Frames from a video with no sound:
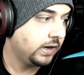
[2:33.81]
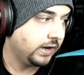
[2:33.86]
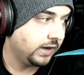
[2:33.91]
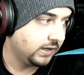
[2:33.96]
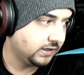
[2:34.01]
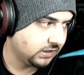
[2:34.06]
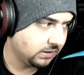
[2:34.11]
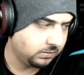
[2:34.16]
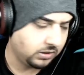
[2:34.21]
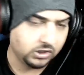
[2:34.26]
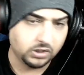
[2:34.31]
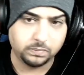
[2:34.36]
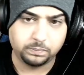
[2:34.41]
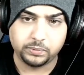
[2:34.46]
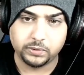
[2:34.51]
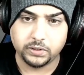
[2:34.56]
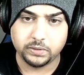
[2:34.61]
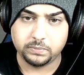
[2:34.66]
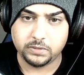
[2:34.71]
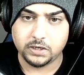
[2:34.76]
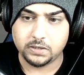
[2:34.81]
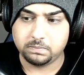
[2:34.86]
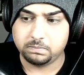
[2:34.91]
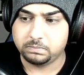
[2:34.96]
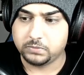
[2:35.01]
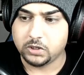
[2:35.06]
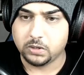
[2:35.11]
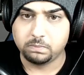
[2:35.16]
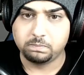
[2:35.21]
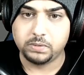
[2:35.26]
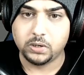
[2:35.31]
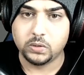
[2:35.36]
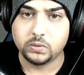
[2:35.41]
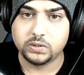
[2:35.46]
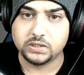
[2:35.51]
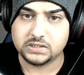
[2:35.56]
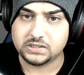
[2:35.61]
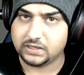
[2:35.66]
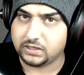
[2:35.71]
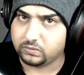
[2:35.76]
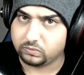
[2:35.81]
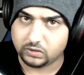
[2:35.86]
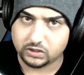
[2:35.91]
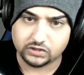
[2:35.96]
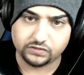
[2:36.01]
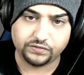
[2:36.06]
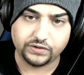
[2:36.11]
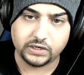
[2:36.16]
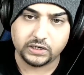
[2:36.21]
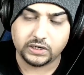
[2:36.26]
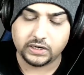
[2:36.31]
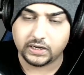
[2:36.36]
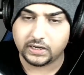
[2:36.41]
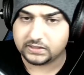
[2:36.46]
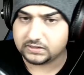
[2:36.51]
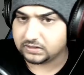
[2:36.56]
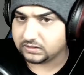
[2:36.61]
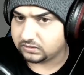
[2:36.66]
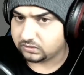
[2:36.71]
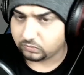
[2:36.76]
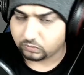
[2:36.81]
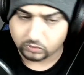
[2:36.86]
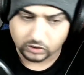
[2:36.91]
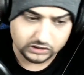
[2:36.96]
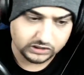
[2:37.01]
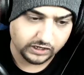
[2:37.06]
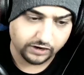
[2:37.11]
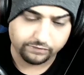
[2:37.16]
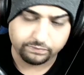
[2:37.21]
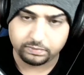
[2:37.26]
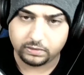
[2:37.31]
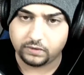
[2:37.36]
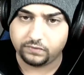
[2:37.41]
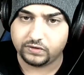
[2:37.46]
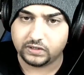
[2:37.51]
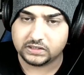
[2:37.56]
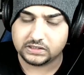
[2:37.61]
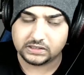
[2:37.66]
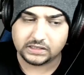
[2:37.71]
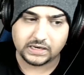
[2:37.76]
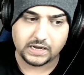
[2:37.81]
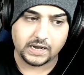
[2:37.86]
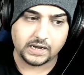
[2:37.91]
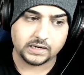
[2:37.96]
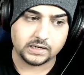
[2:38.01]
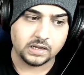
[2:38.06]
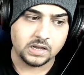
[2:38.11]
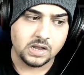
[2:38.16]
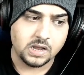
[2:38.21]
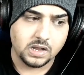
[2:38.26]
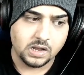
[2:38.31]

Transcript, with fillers: and some other premium components like Rush VTXs, the Rush FPV stack.